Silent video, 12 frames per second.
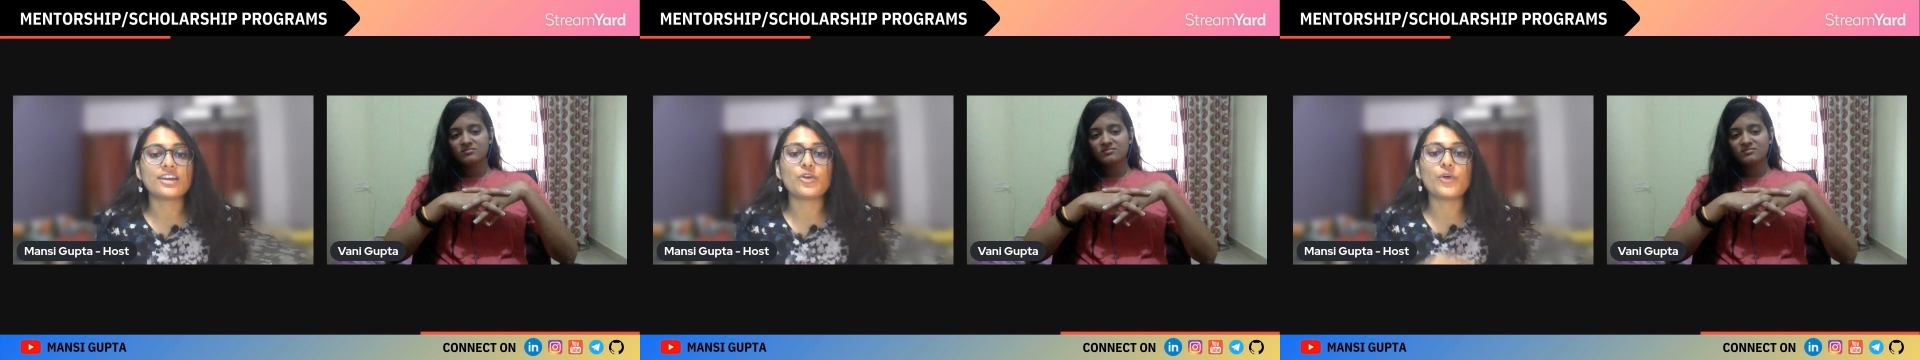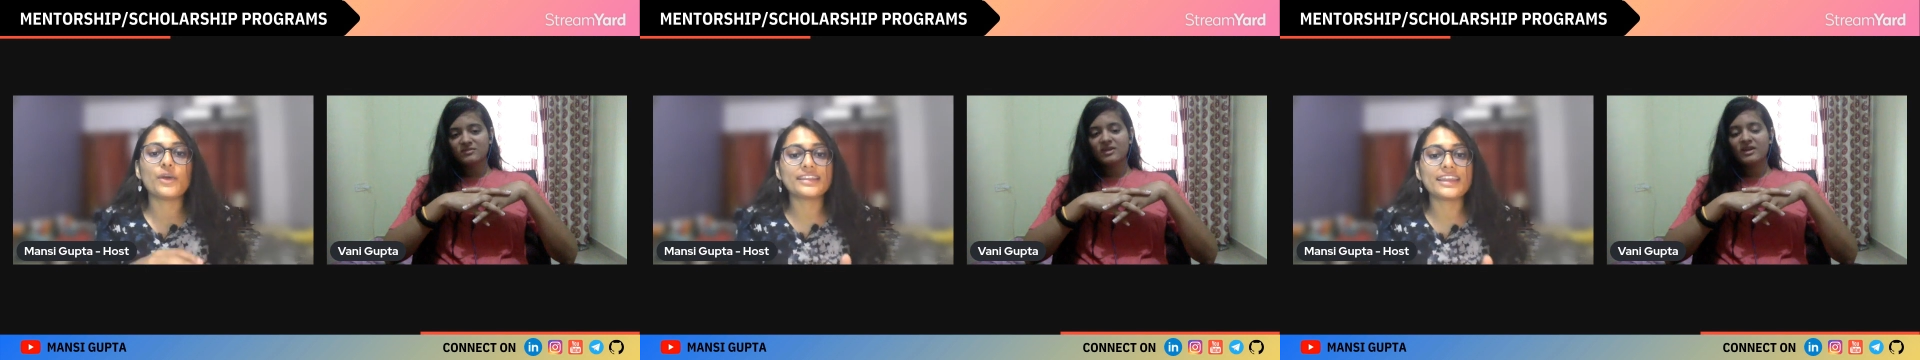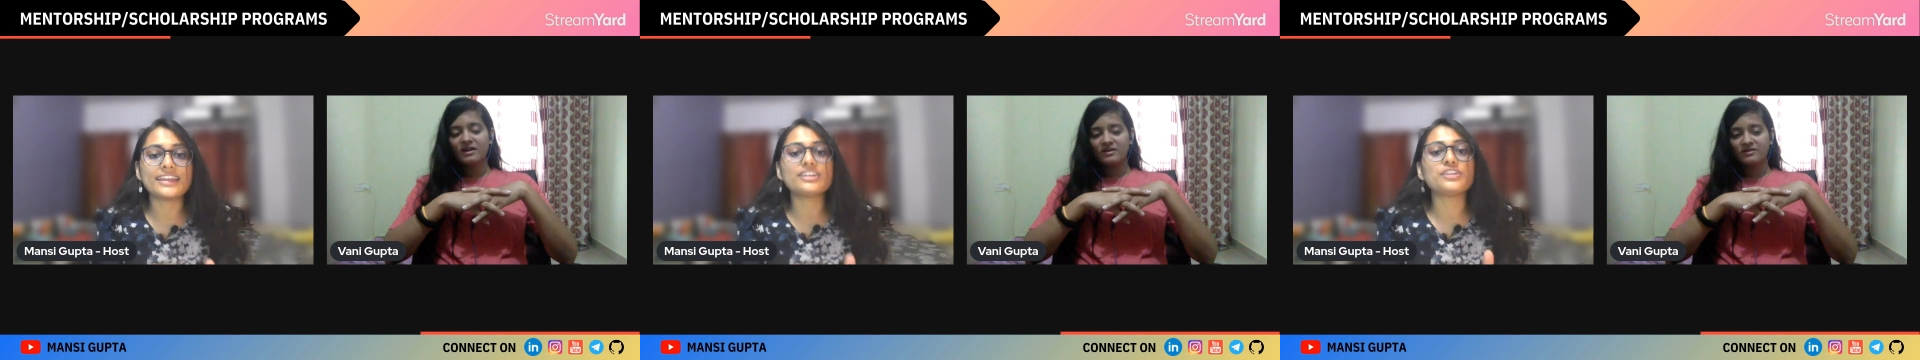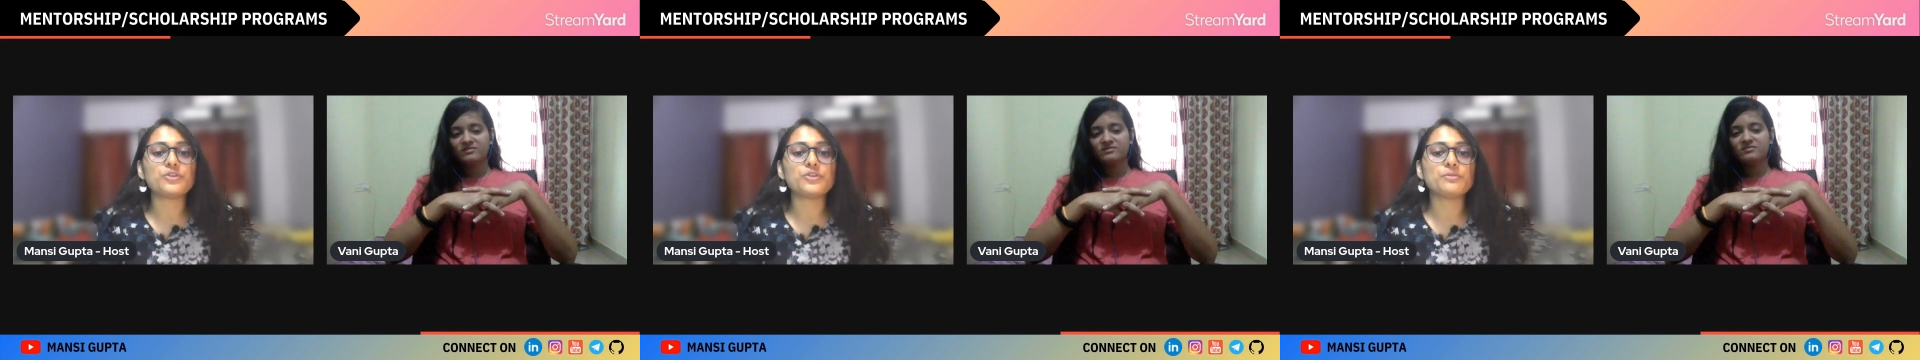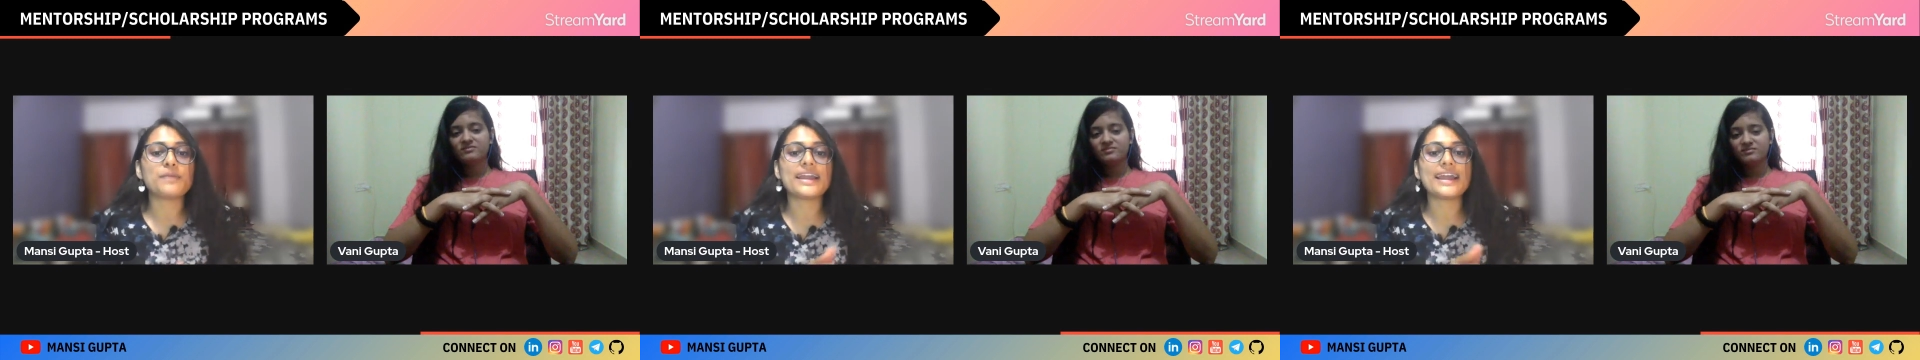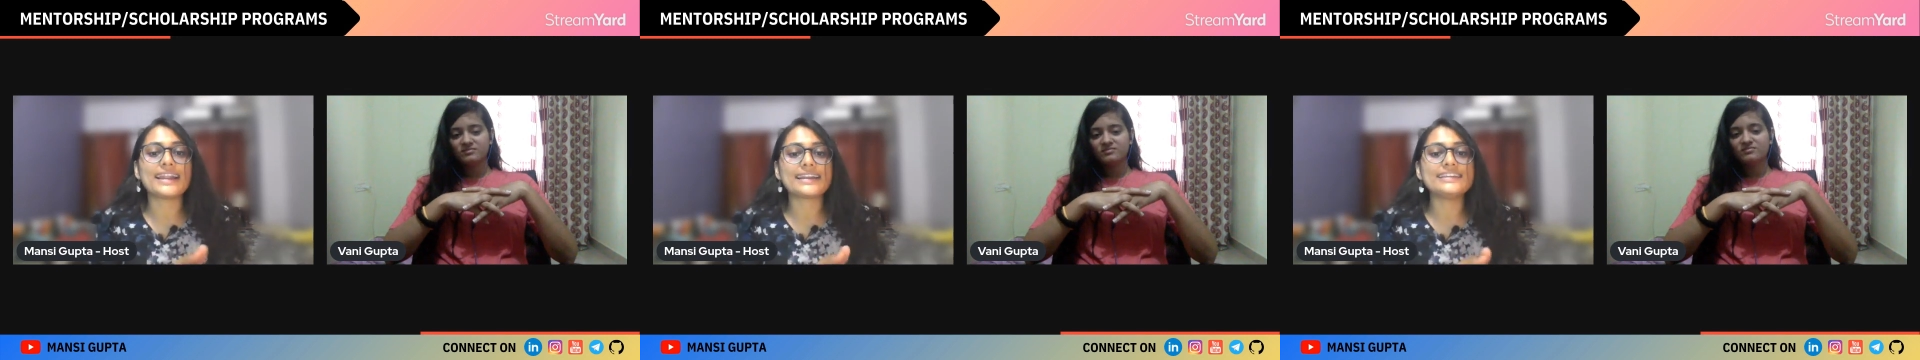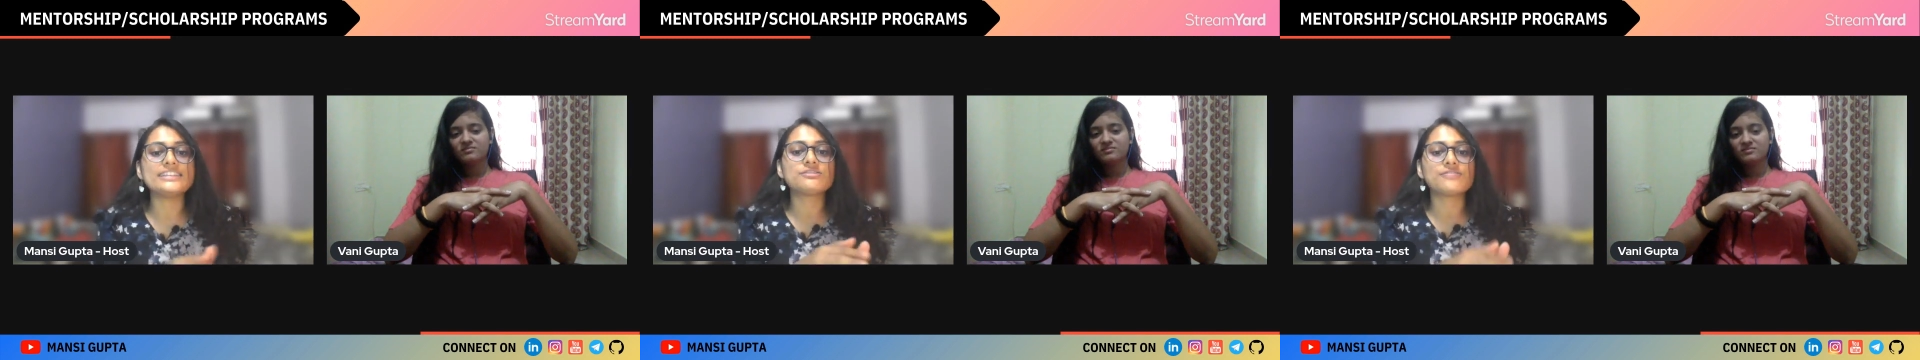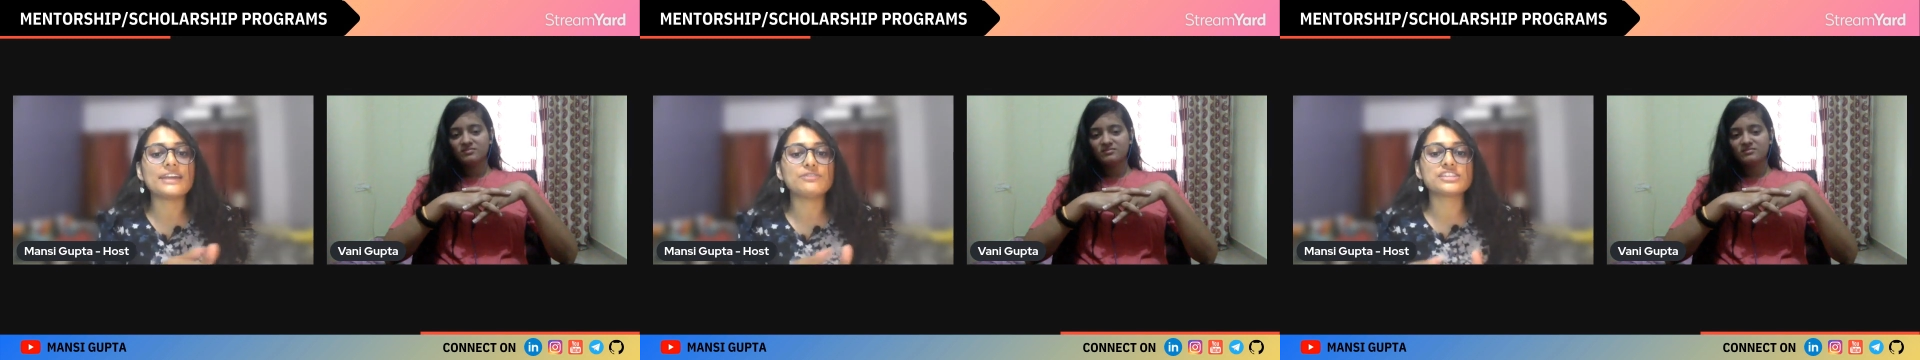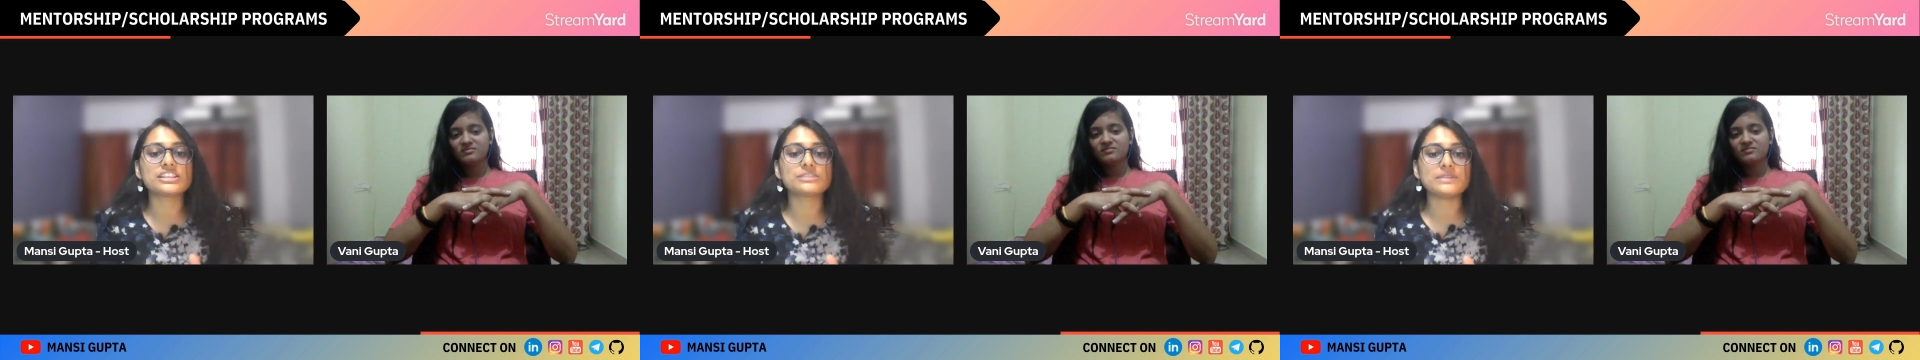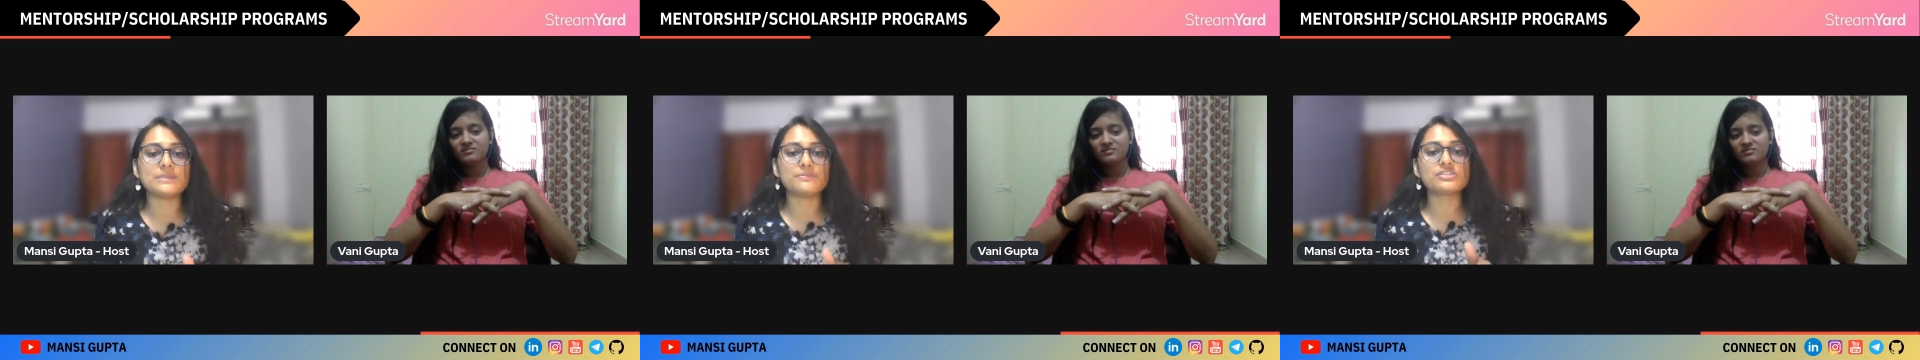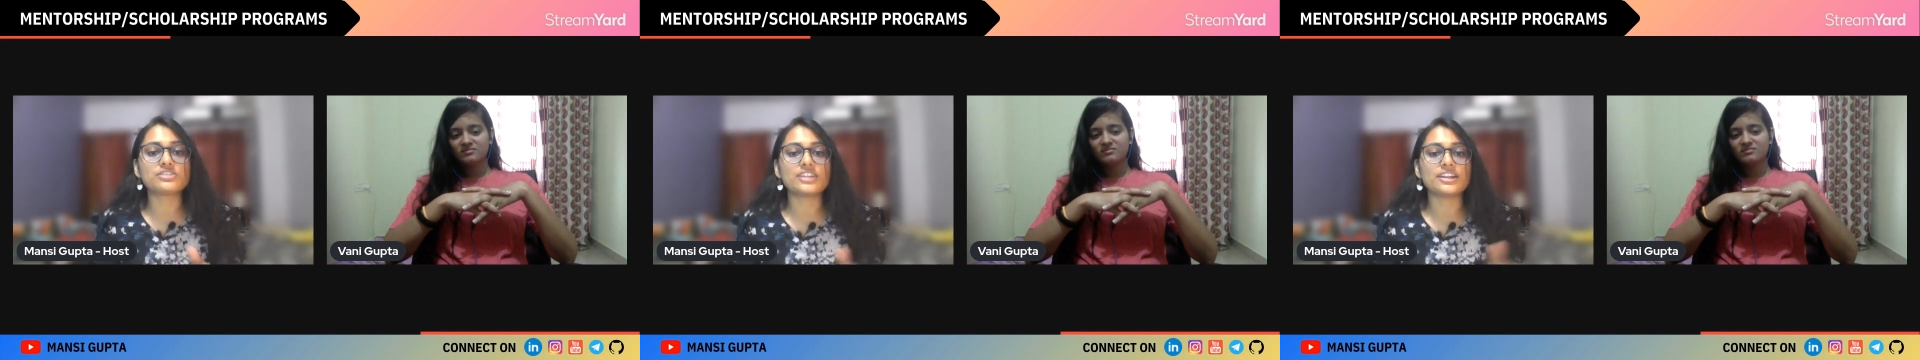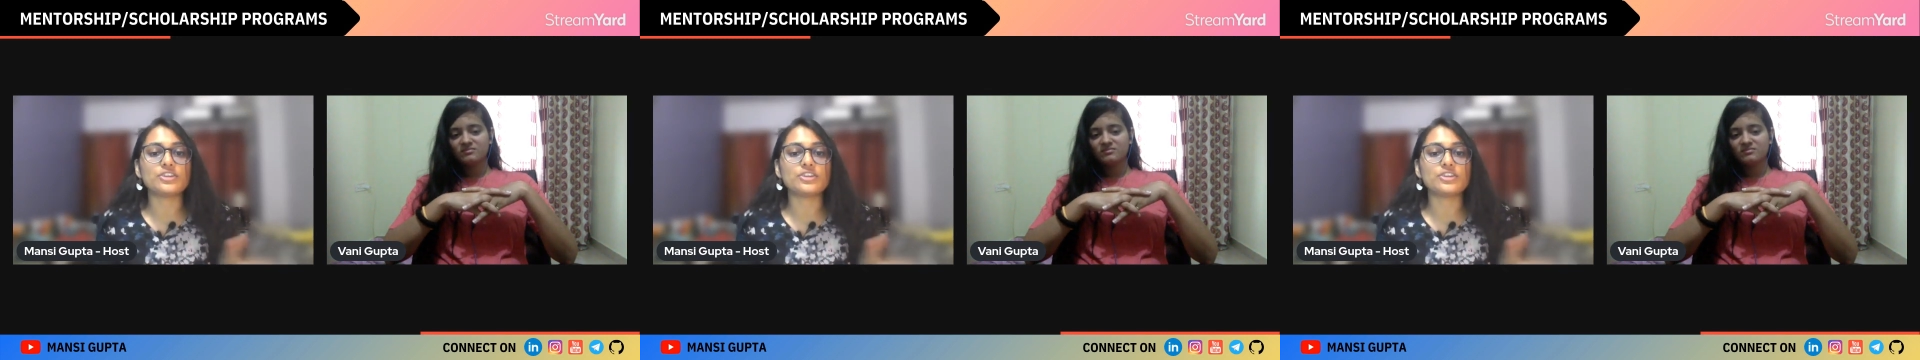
Speaker 1: go and get yeah. it reviewed by at least five to six people so that